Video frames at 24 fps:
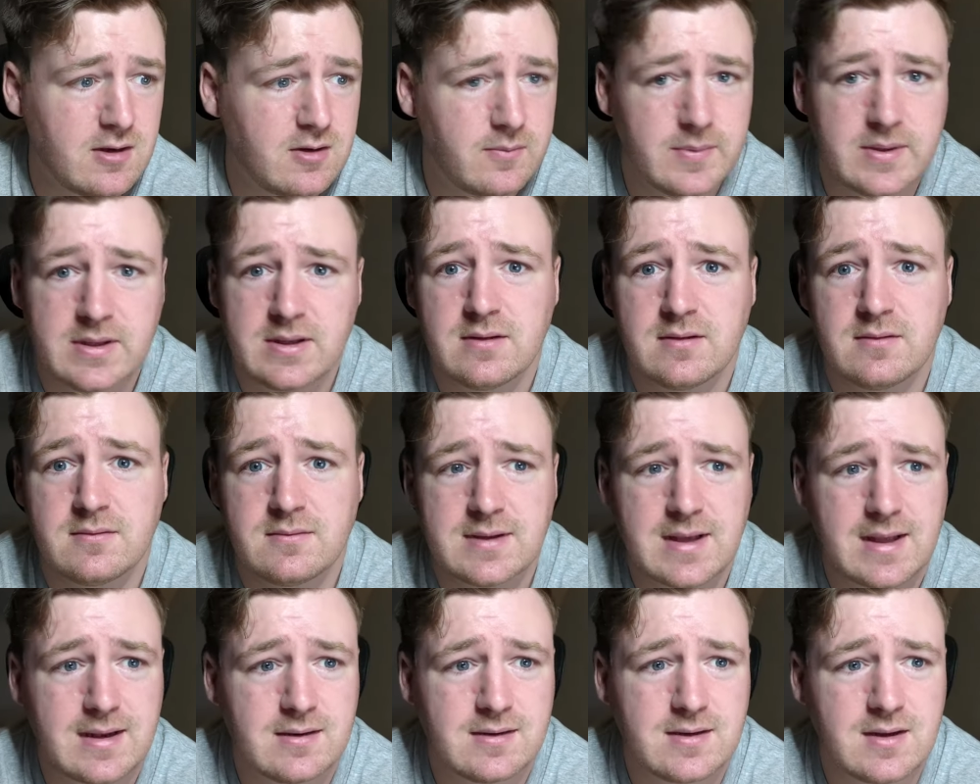It'll be
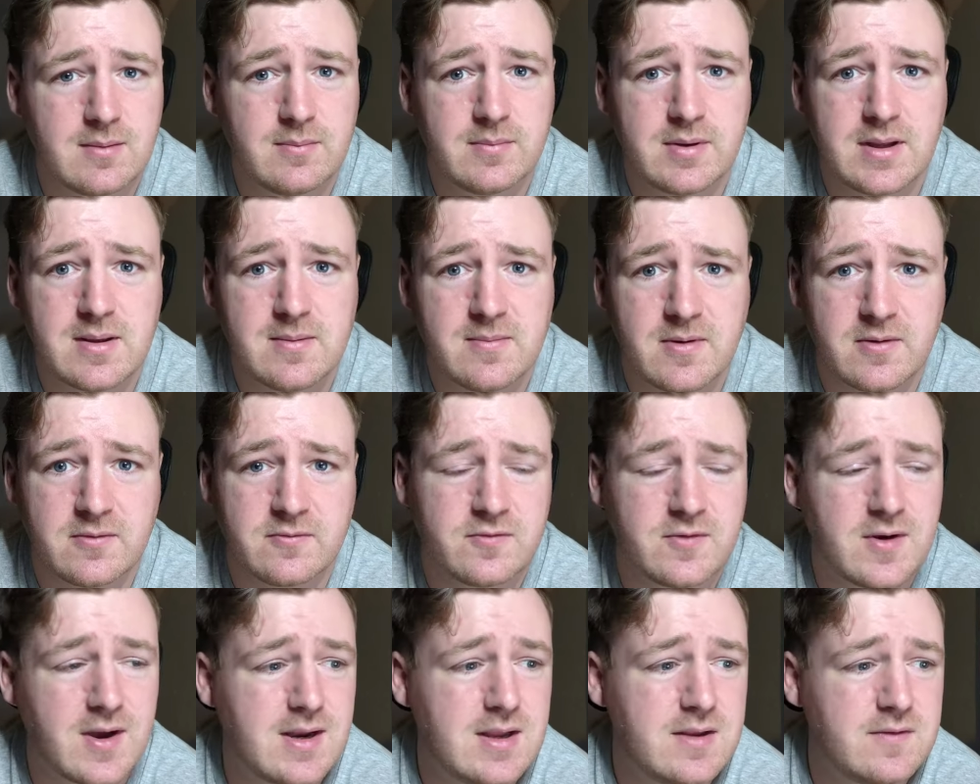10 p.m. on
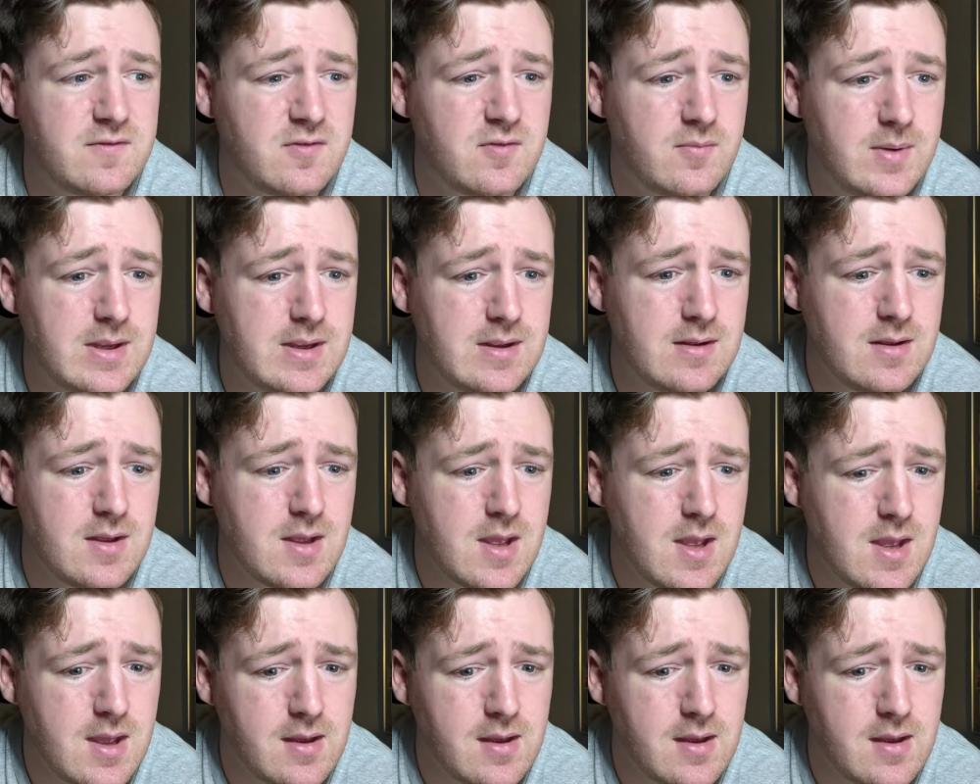Friday for me.